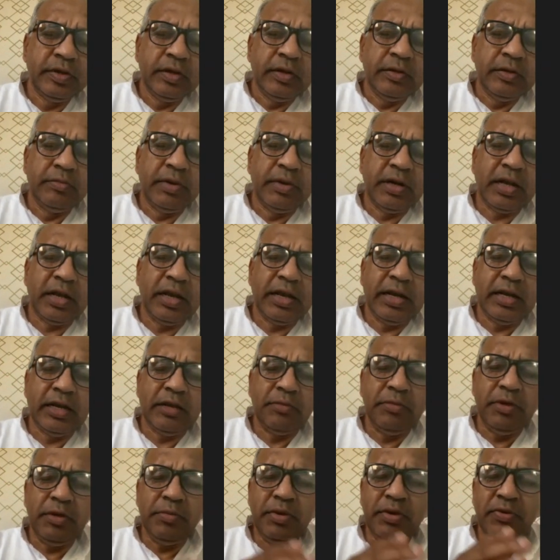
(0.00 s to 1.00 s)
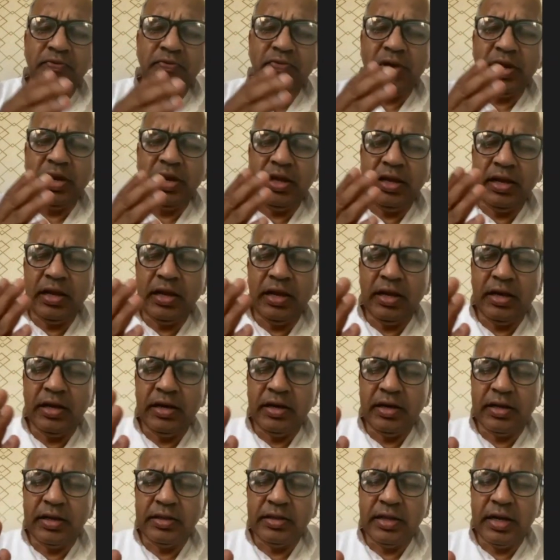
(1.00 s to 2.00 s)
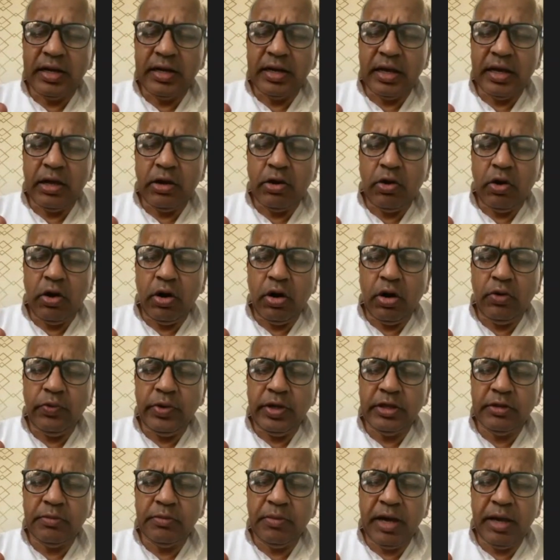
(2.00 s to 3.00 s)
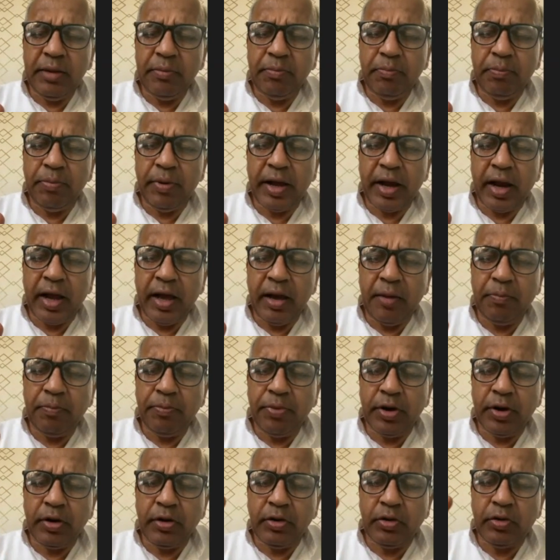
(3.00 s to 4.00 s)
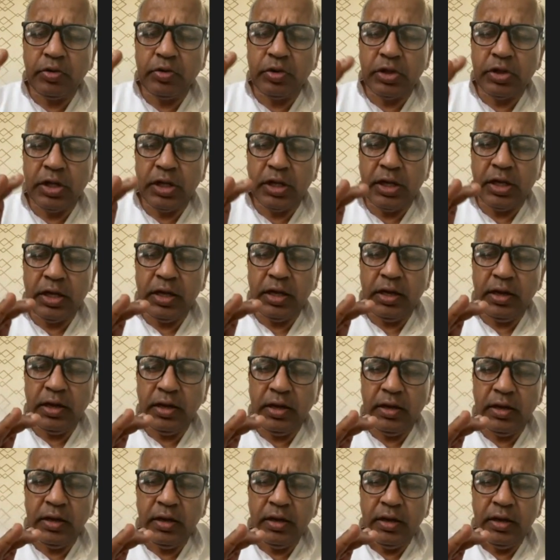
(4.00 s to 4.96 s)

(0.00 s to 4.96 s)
But let me be very clear that along with my para prakriti,